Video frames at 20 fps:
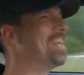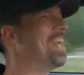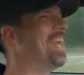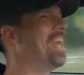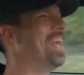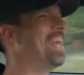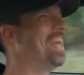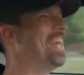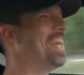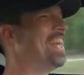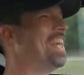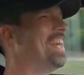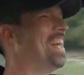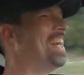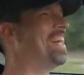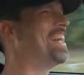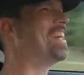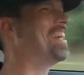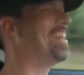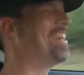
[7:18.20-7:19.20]
See it?
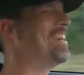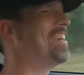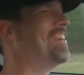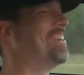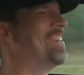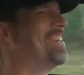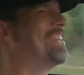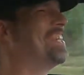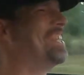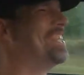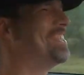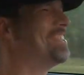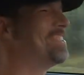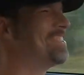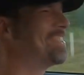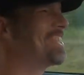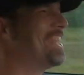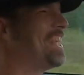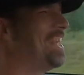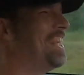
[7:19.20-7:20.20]
See what
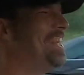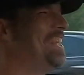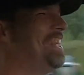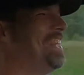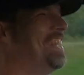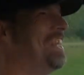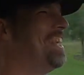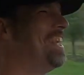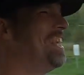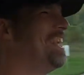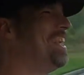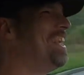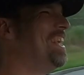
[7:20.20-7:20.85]
I'm talking about?